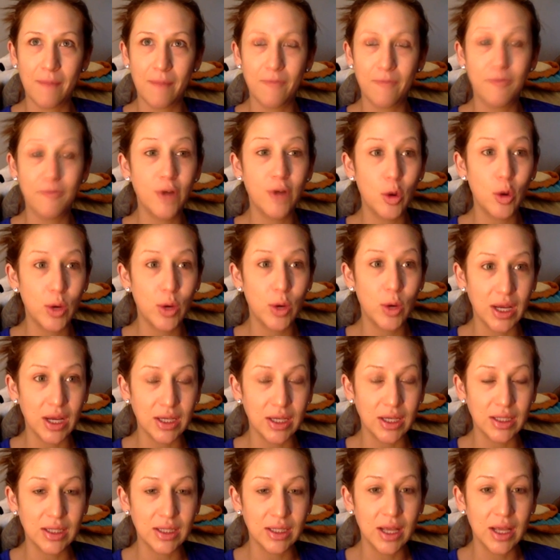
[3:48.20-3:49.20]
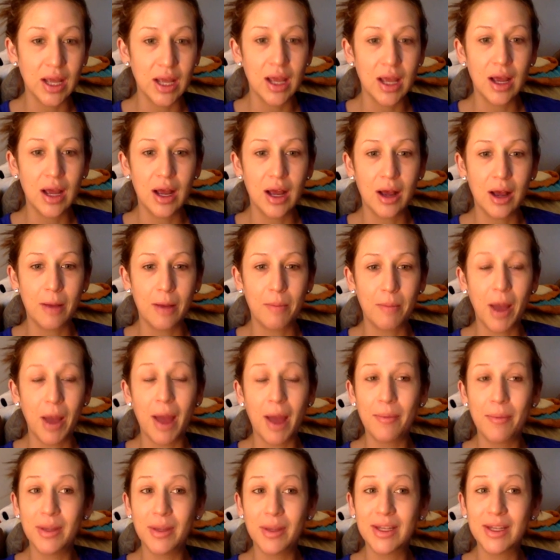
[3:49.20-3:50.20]
focus.
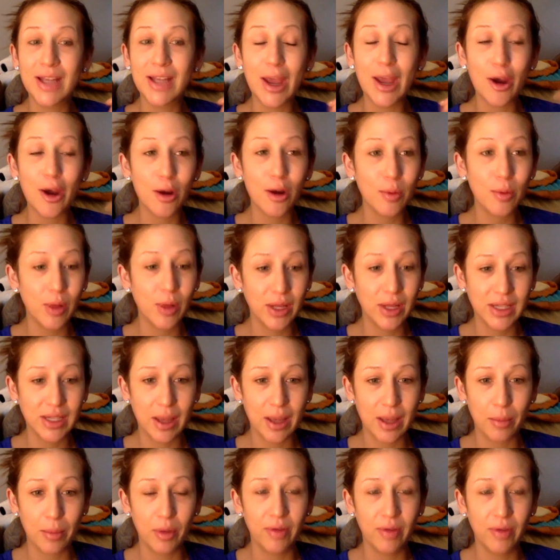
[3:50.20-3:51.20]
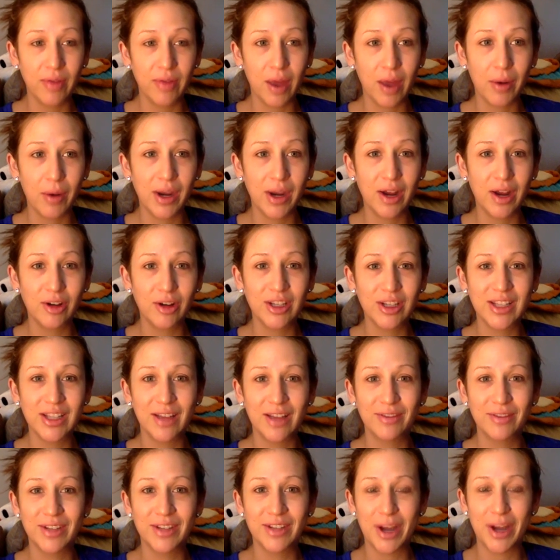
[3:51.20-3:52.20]
I'm a terrible example of that right now because I
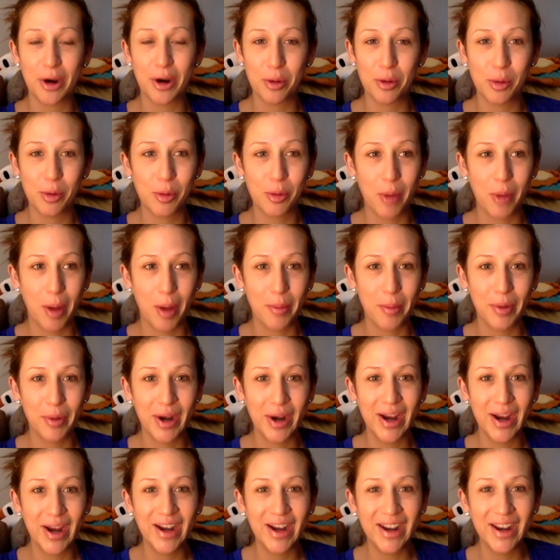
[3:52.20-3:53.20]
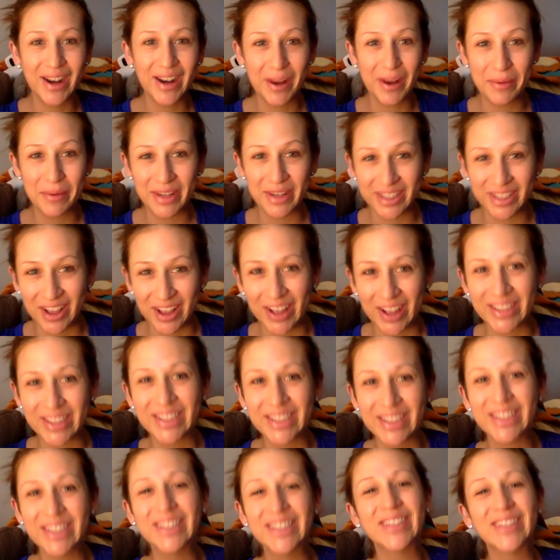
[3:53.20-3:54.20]
have terrible mom brain and I'm
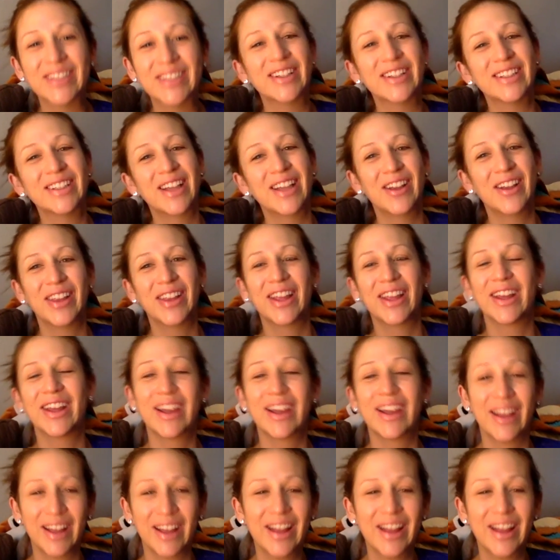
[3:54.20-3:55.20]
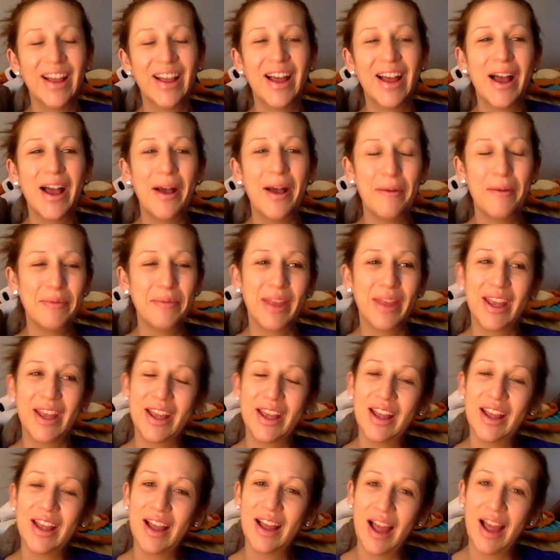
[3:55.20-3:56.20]
exhausted. So I sound
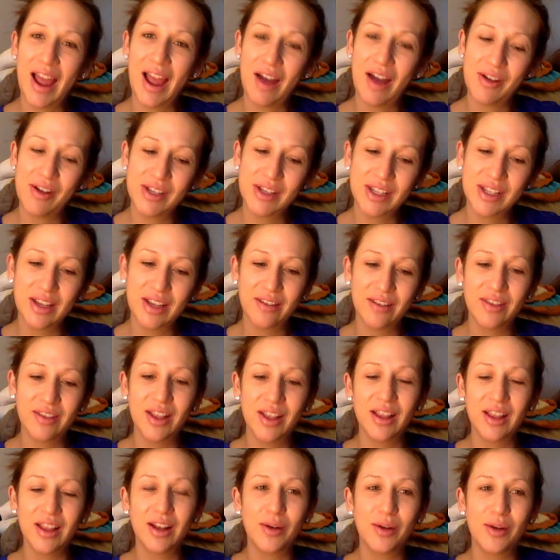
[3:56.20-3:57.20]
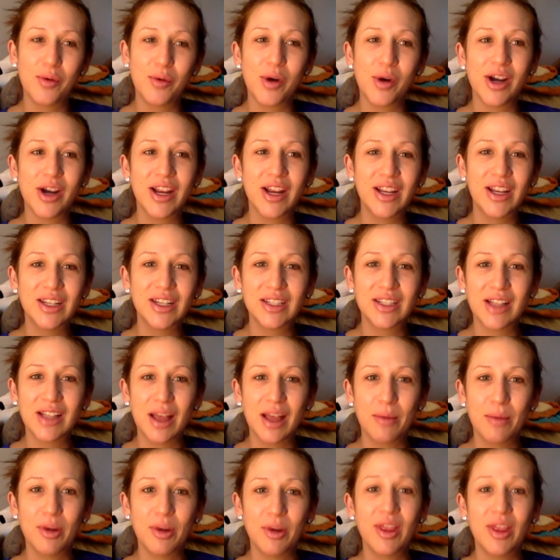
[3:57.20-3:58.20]
I always give the little warning
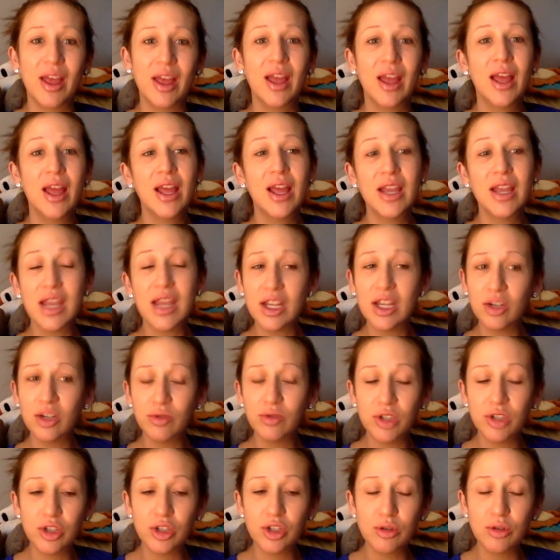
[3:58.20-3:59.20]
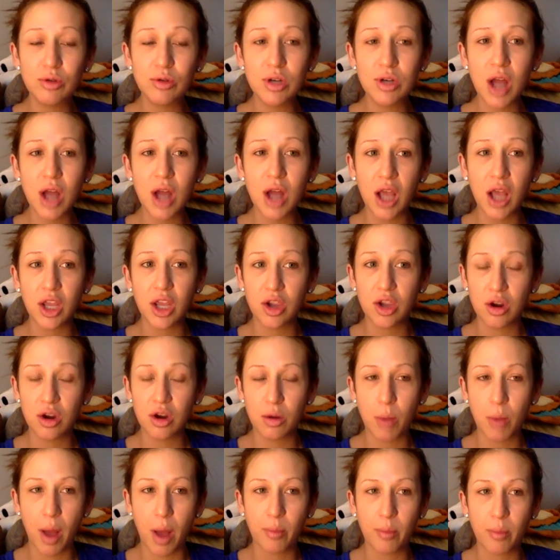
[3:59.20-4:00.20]
disclaimer that ketones do not cure
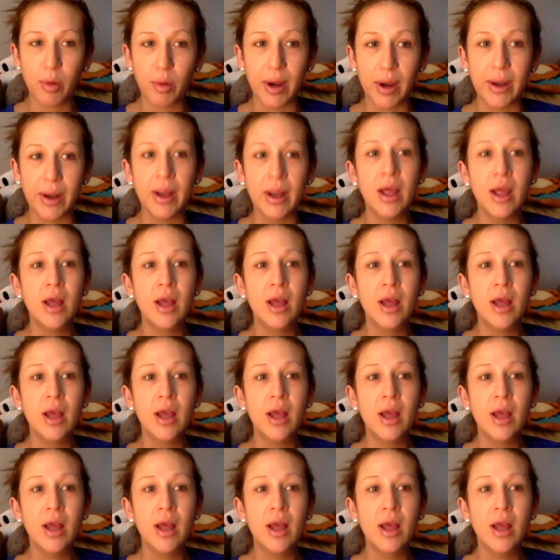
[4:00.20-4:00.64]
mom brain,